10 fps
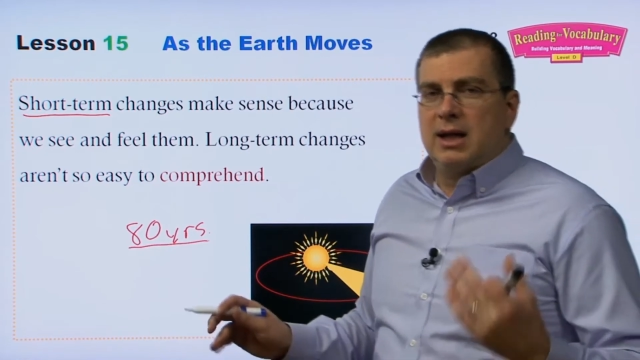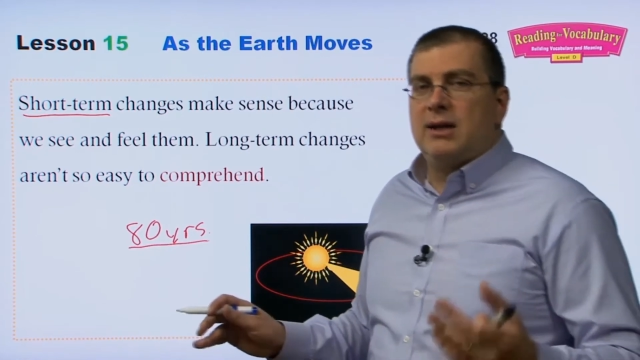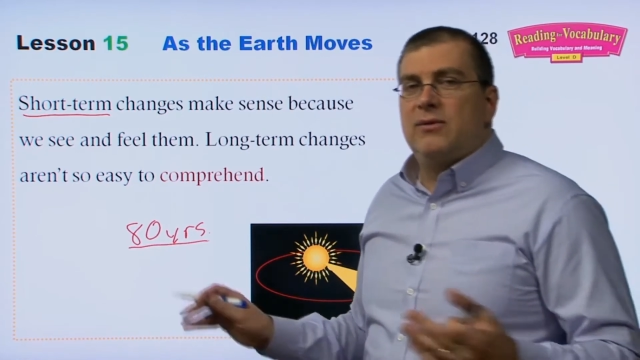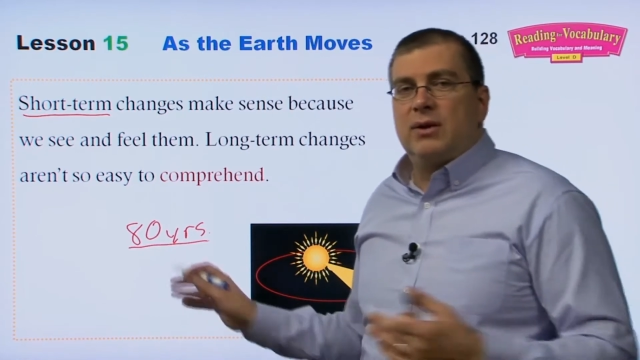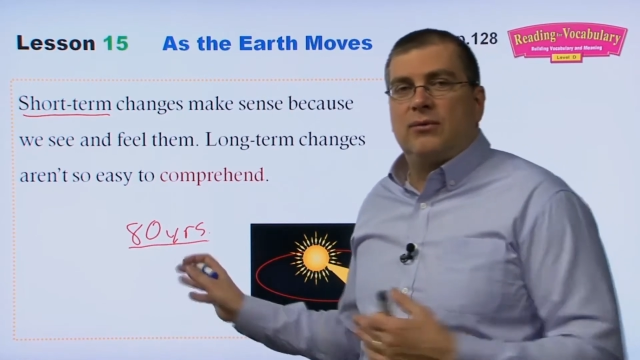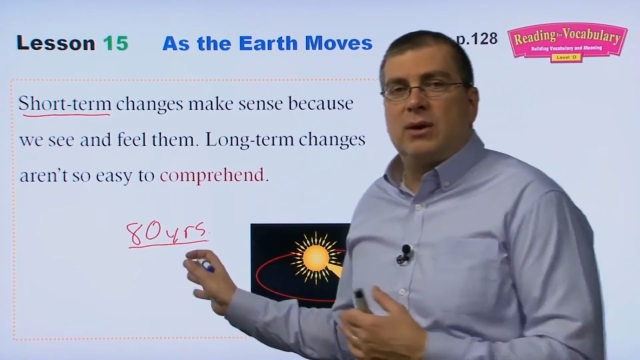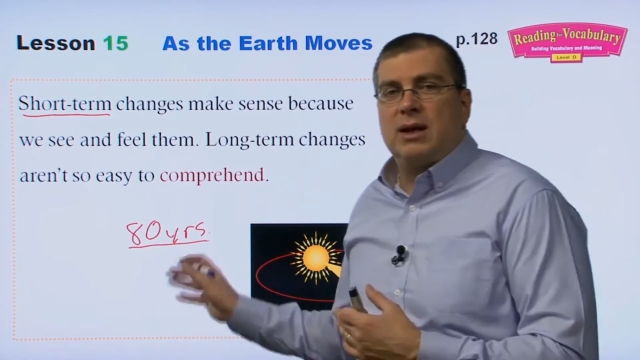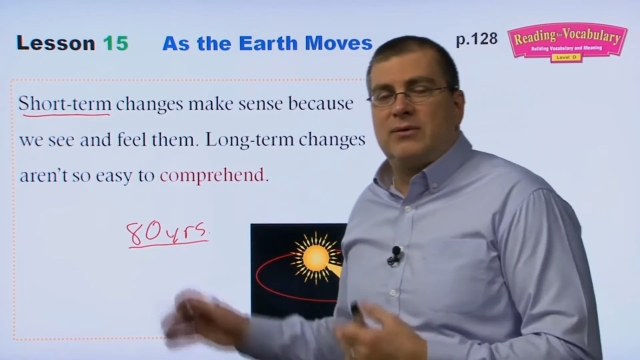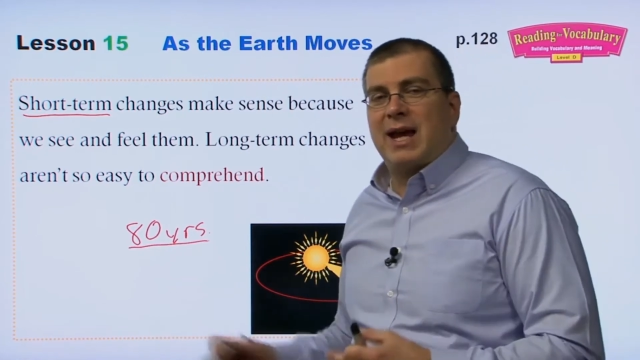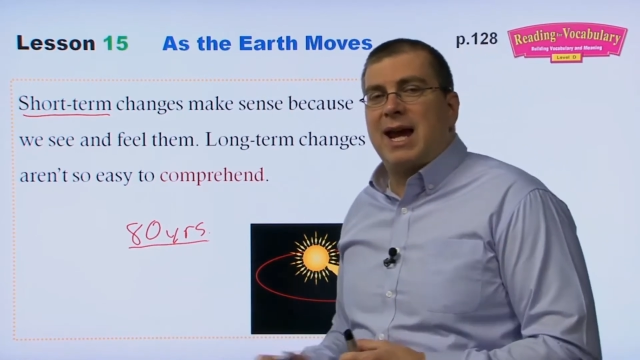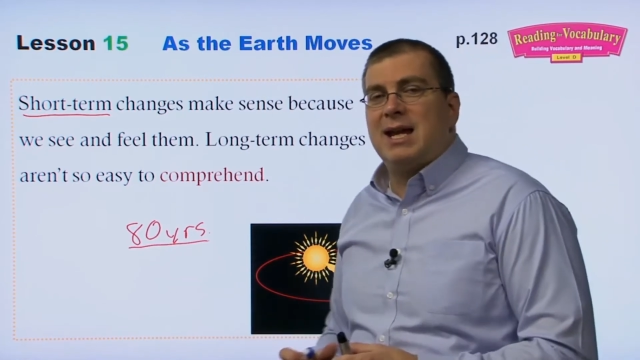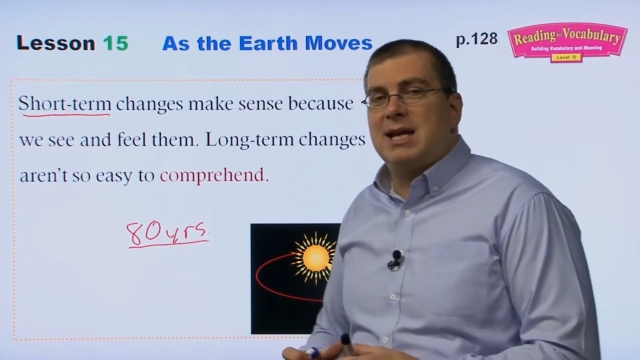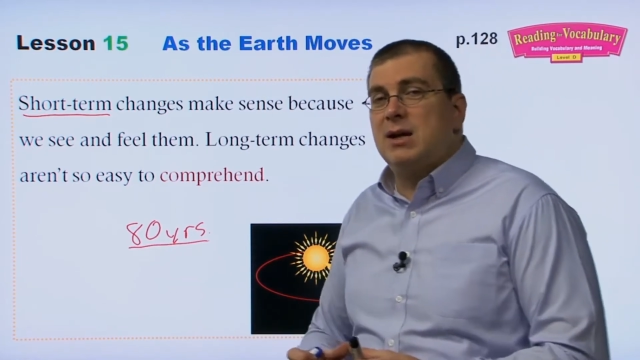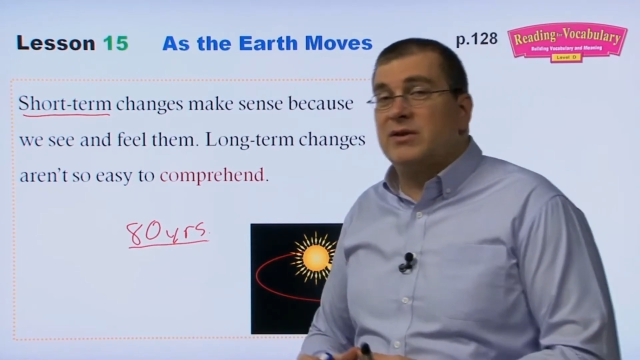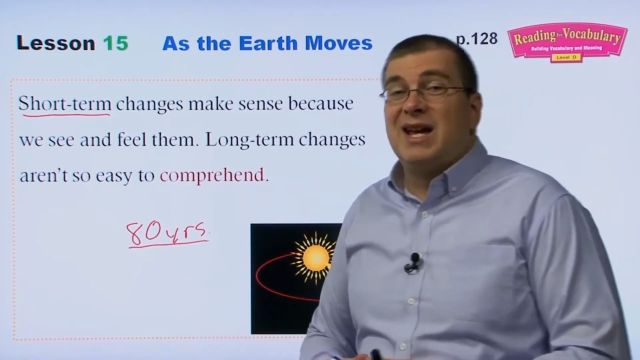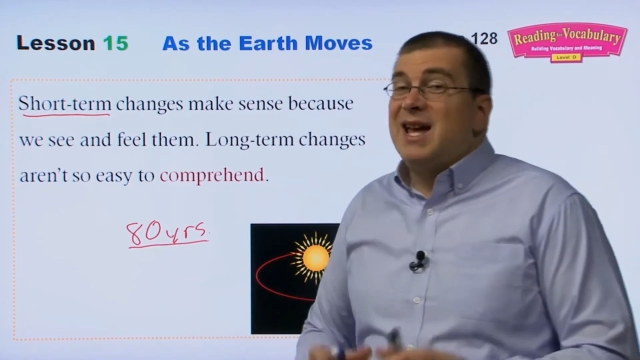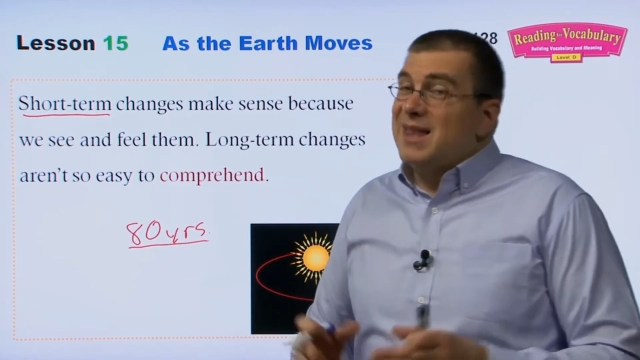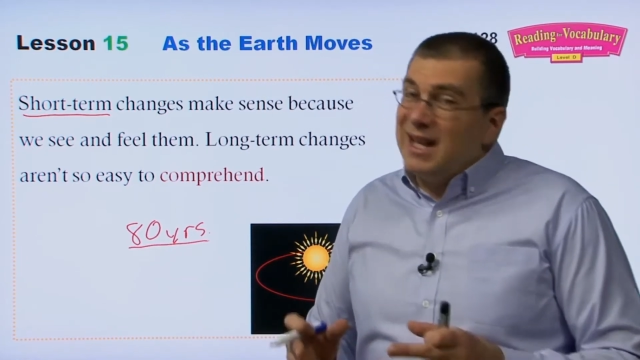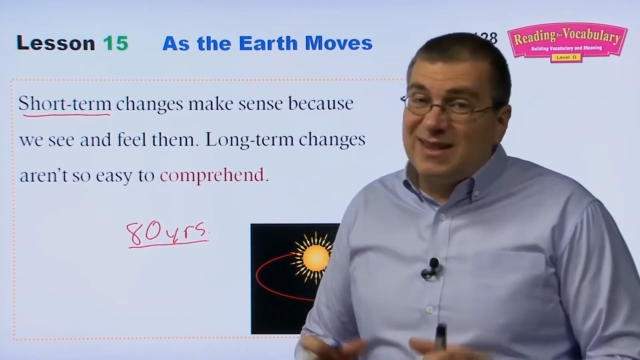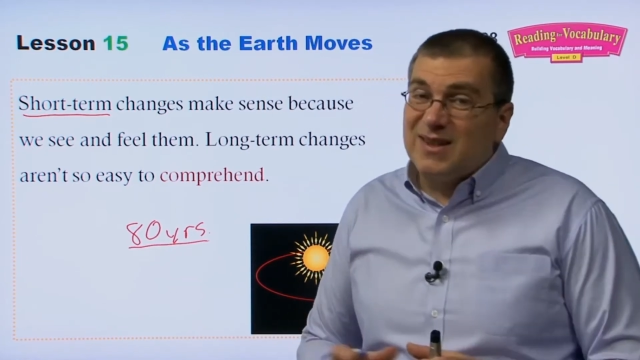Even if we live to 80 years,
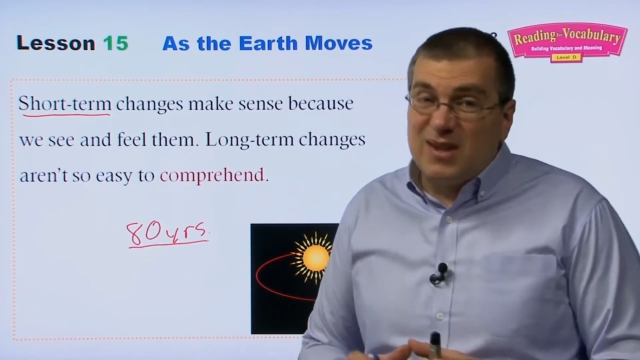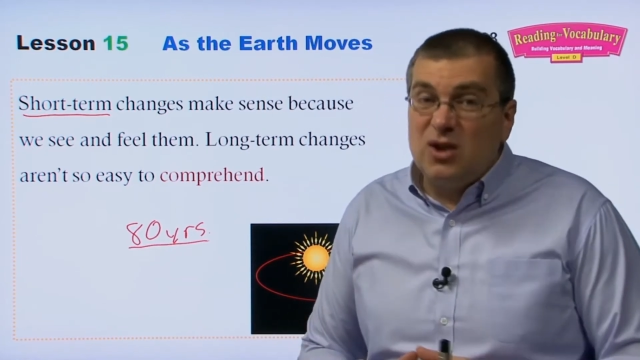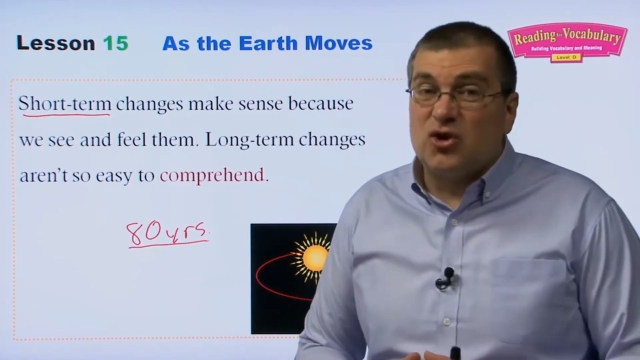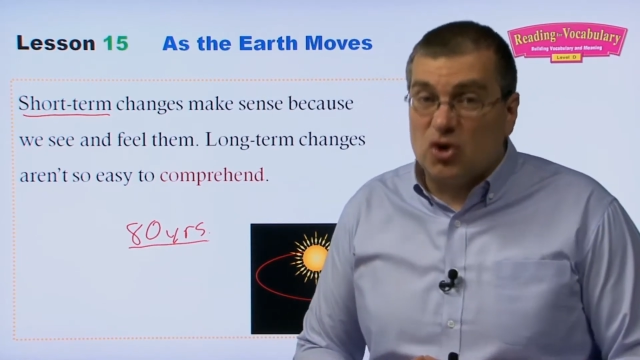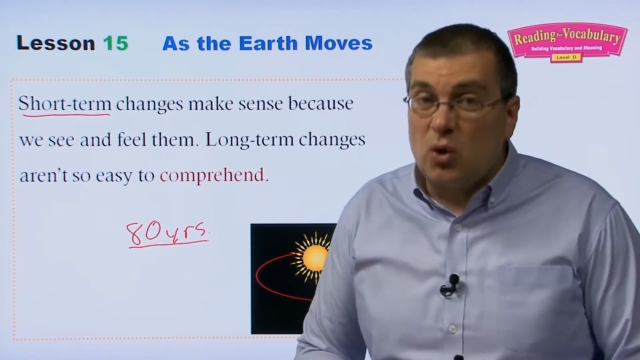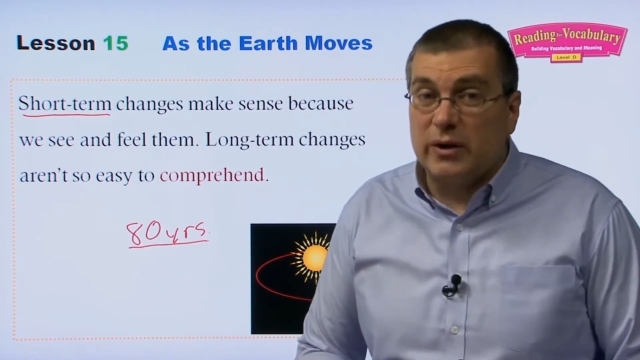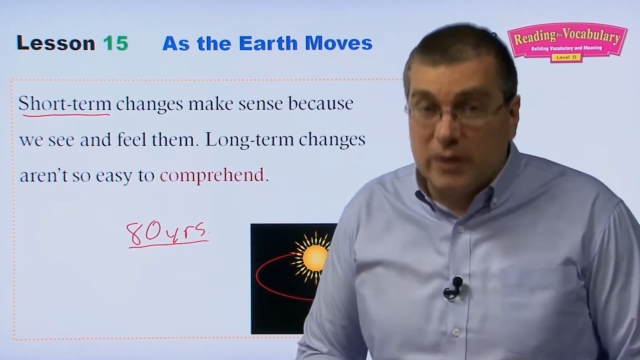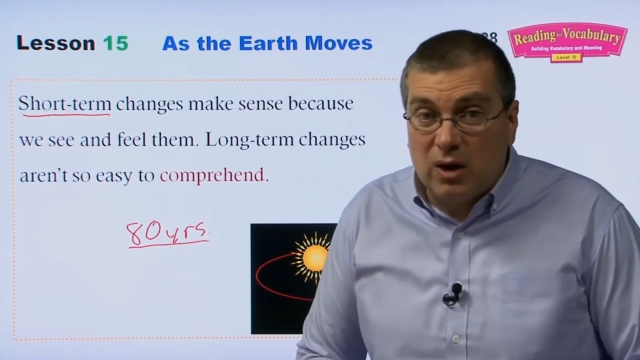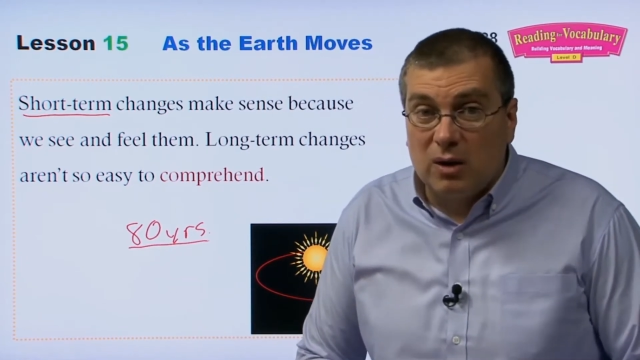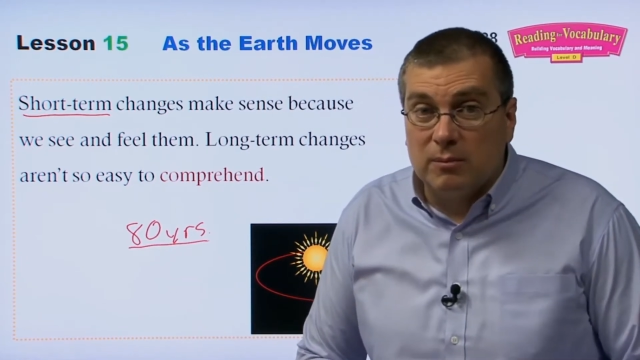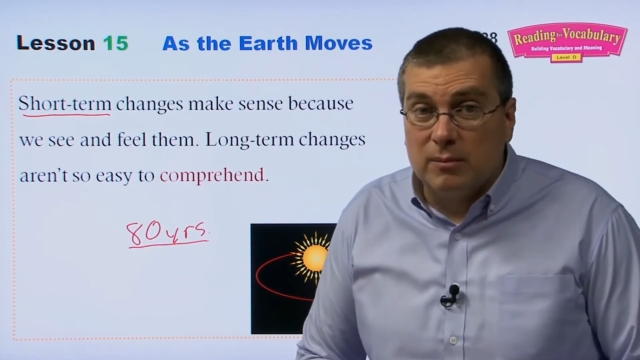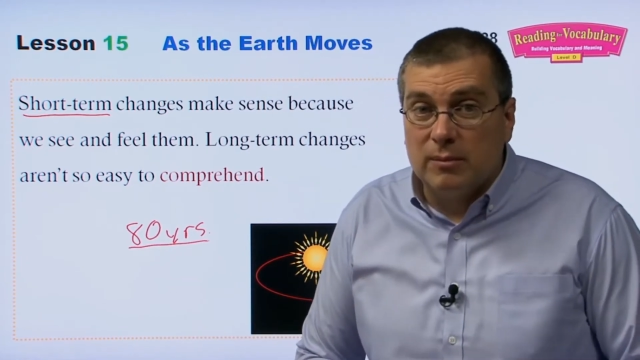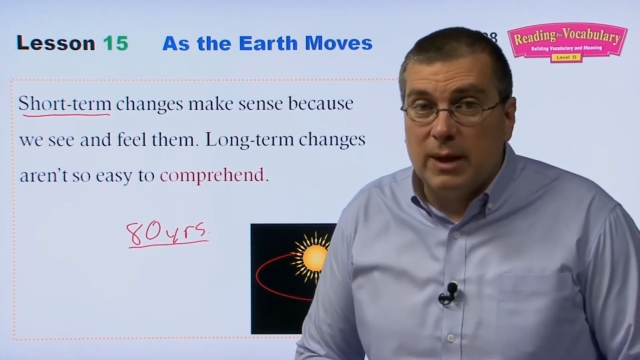that's still short-term